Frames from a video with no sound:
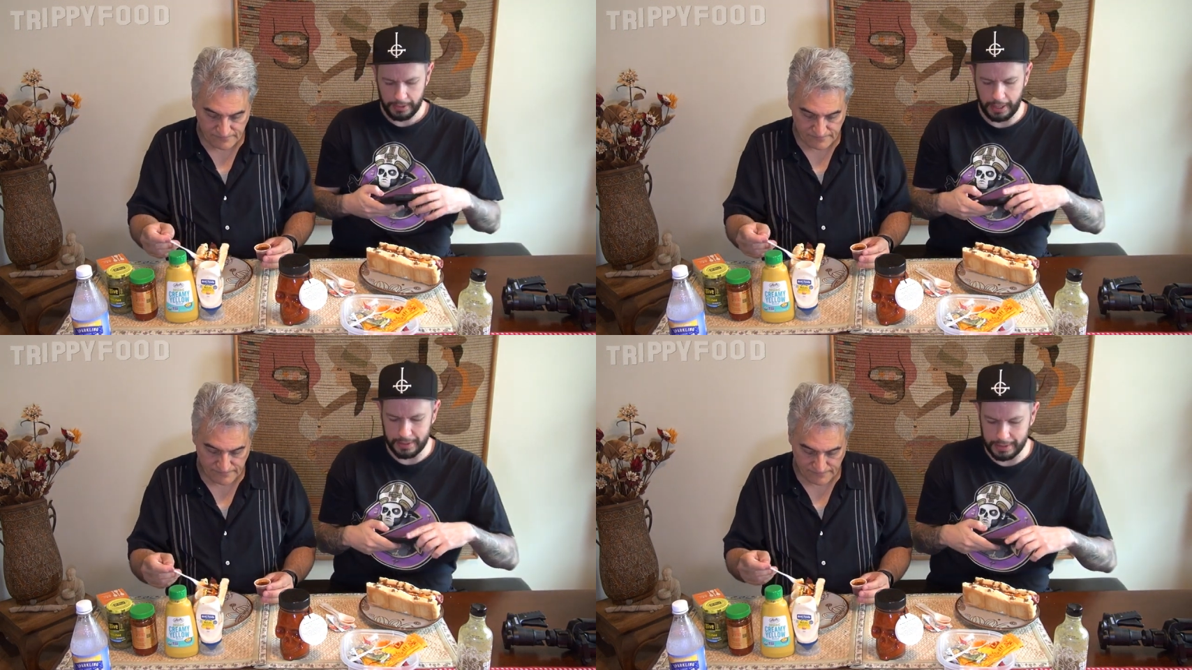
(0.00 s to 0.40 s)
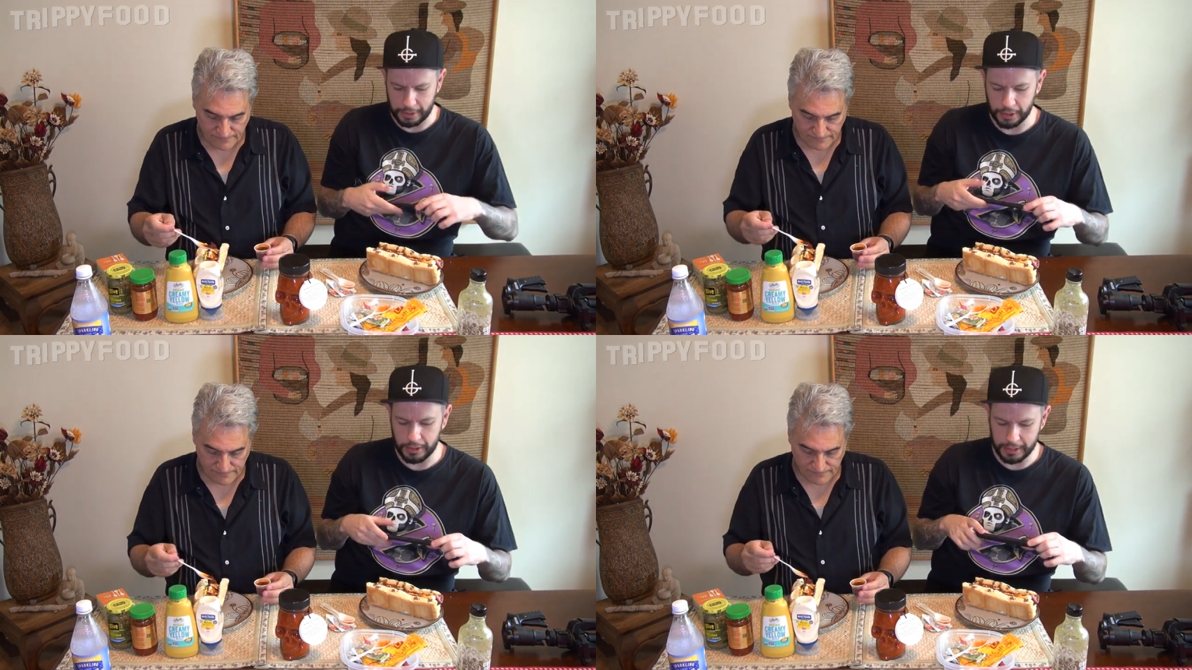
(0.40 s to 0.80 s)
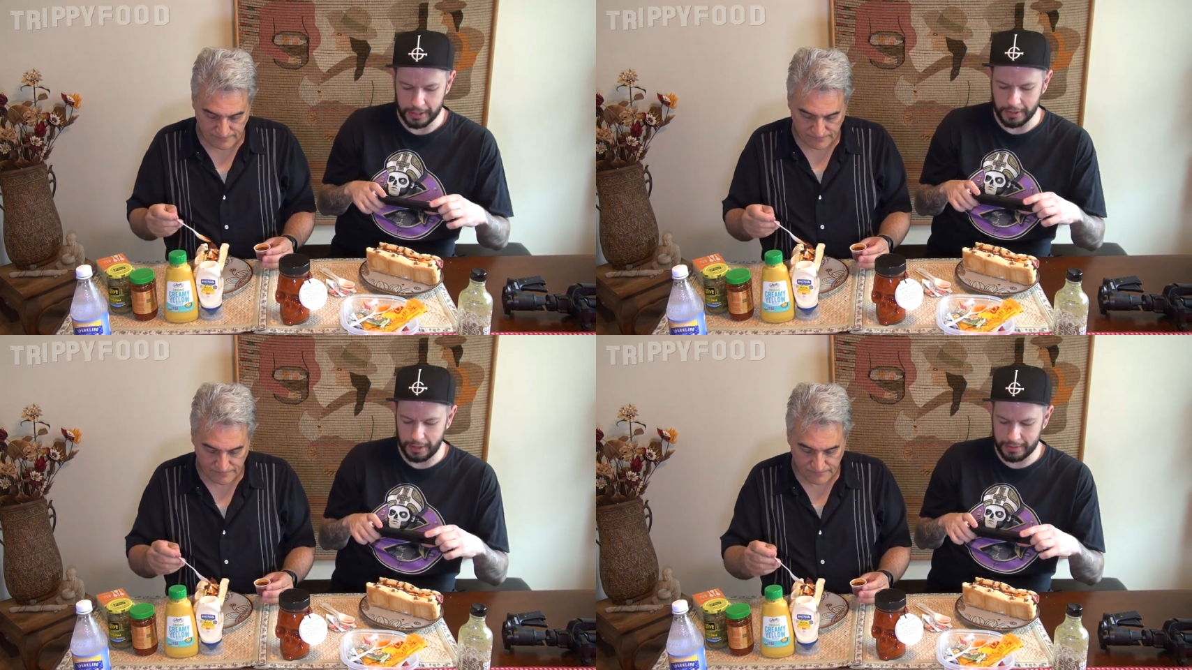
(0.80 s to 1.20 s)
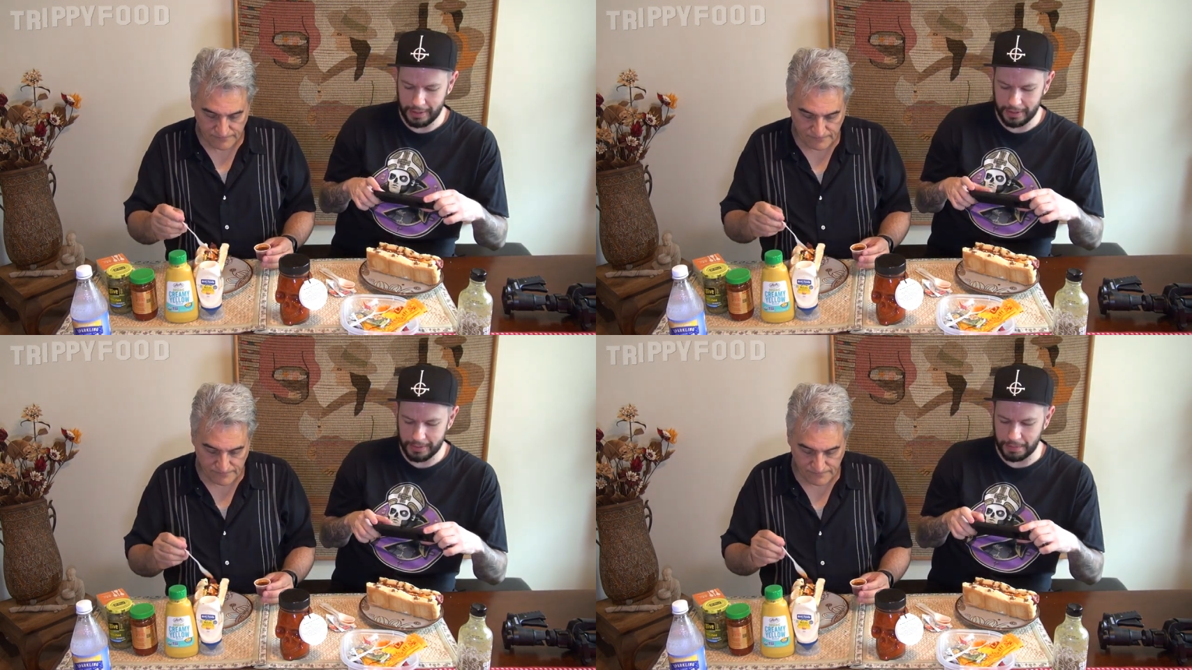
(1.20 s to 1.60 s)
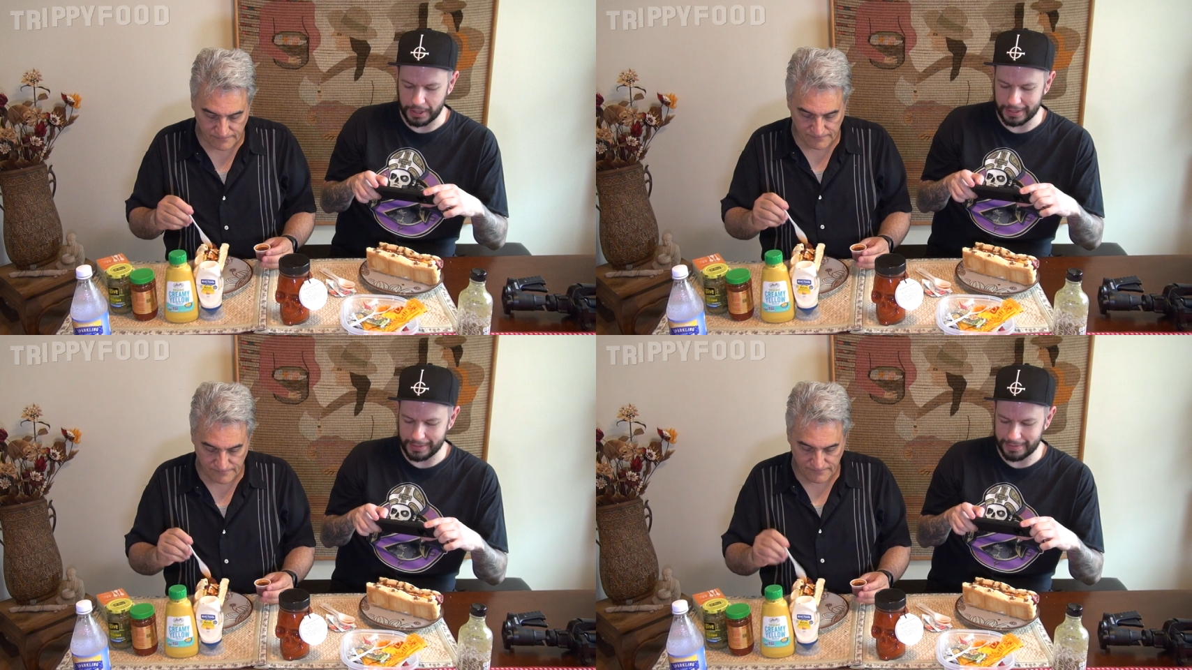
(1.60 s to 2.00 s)
Speaker 1: That is a good-looking hot dog,
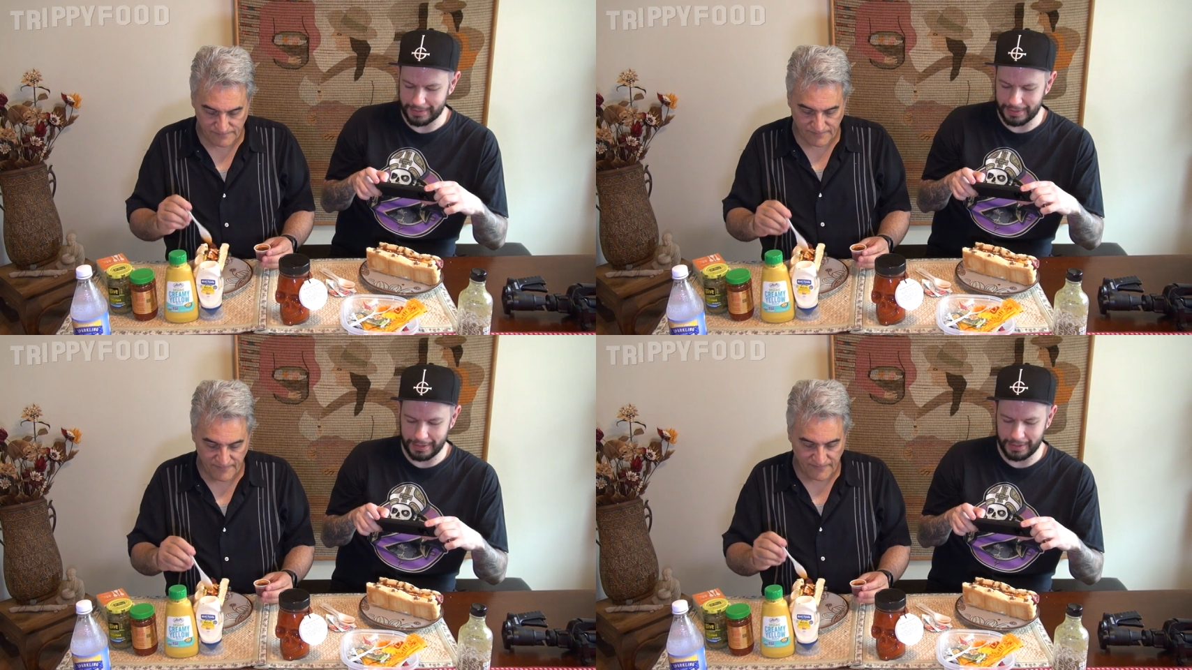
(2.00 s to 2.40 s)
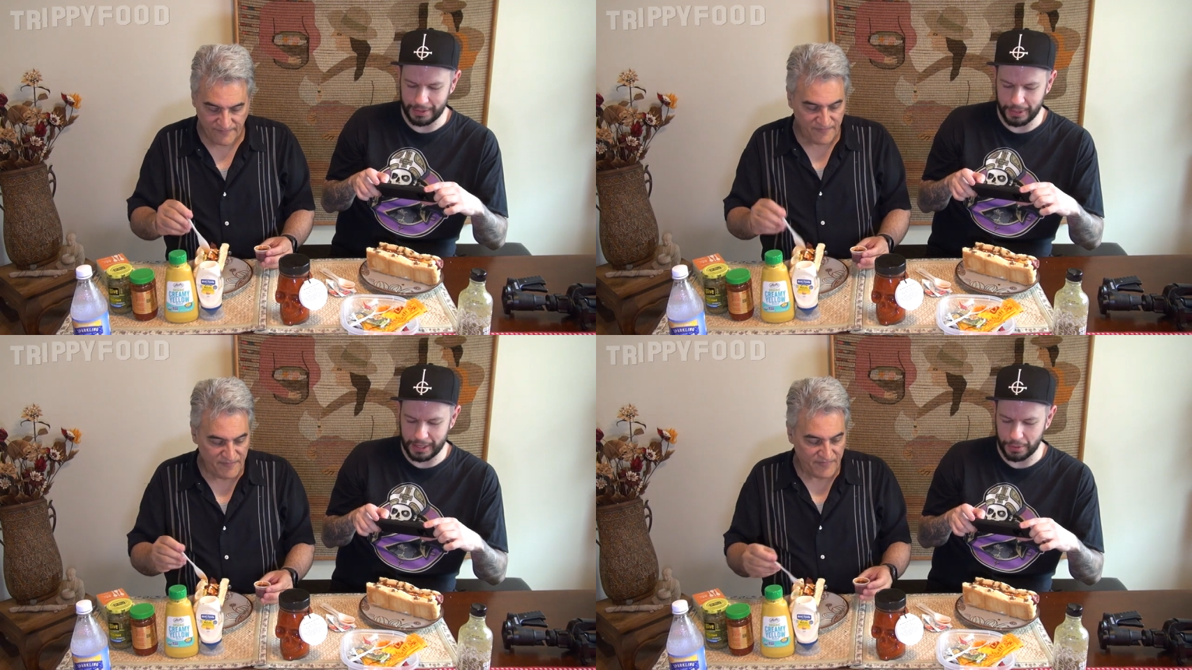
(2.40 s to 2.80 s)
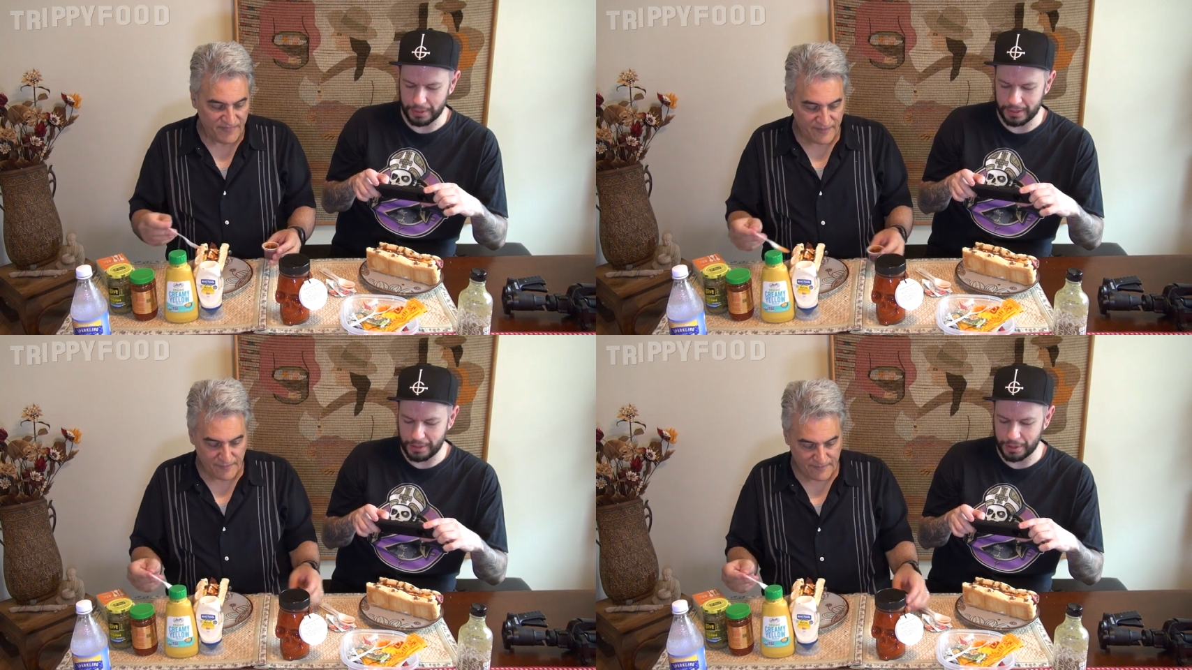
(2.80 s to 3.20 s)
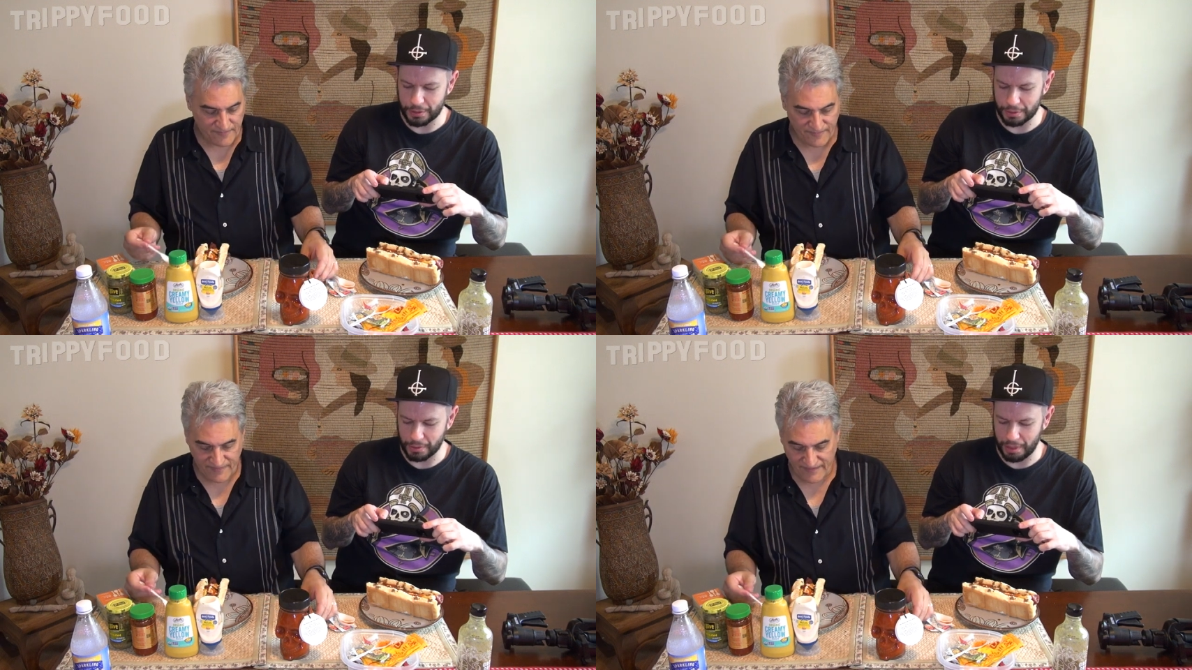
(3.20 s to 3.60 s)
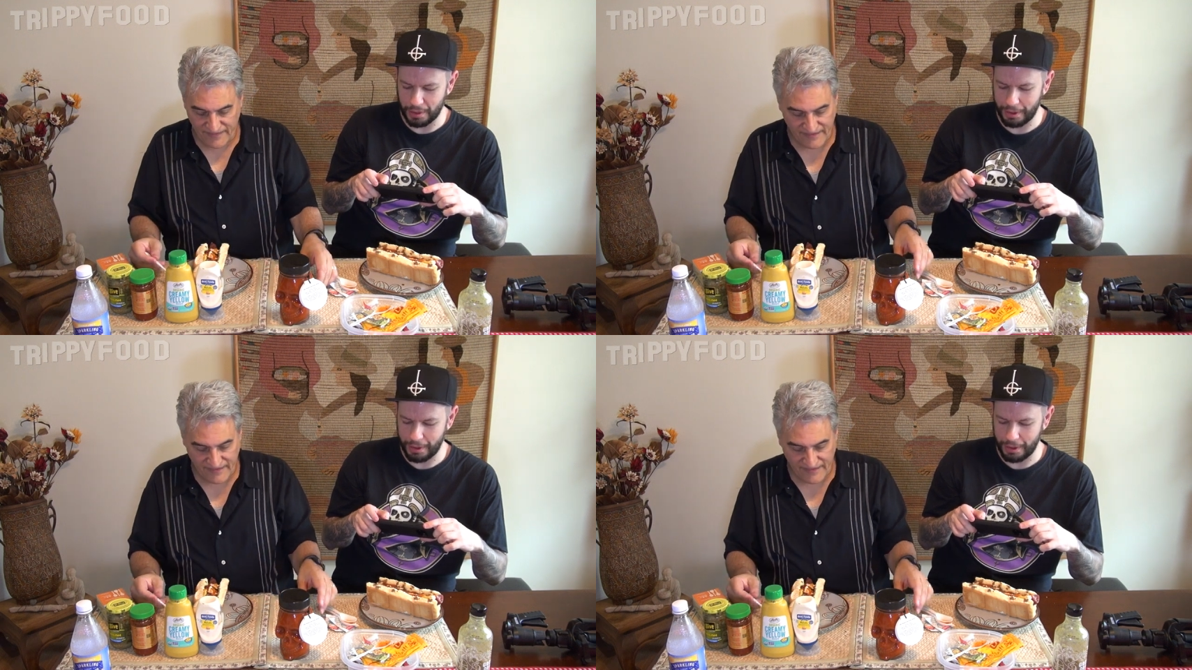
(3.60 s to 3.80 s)
but we know the truth.